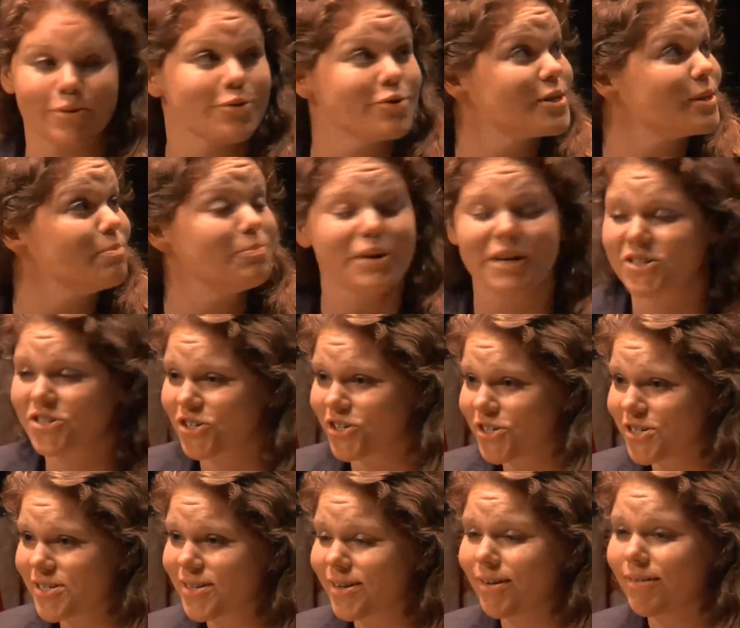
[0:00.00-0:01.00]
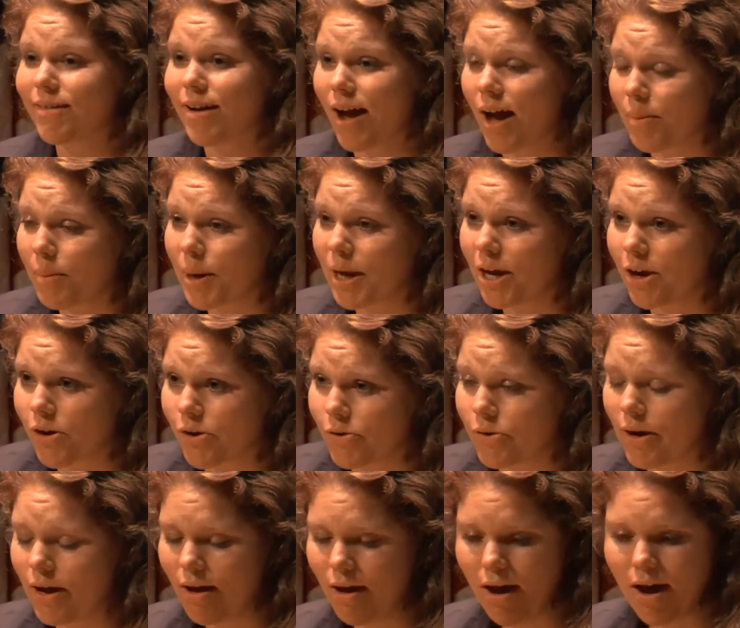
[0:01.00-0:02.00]
through some pictures that are not my
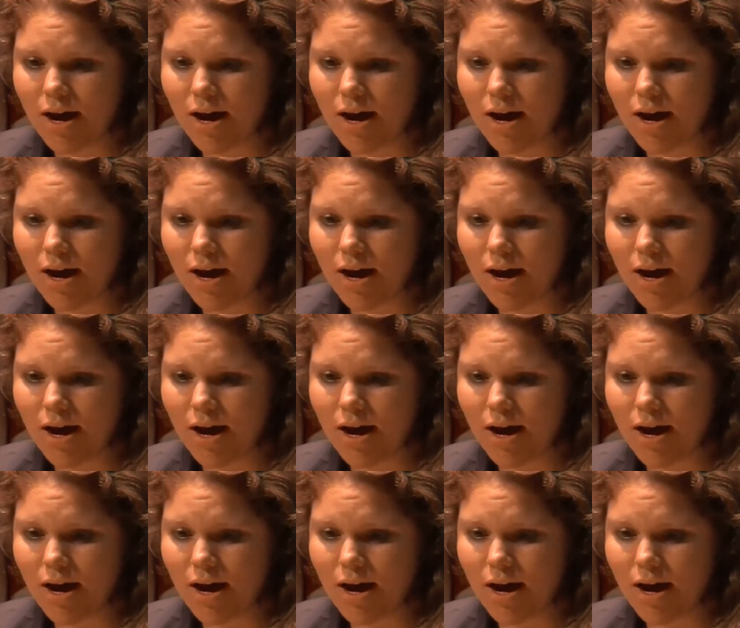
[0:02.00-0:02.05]
own,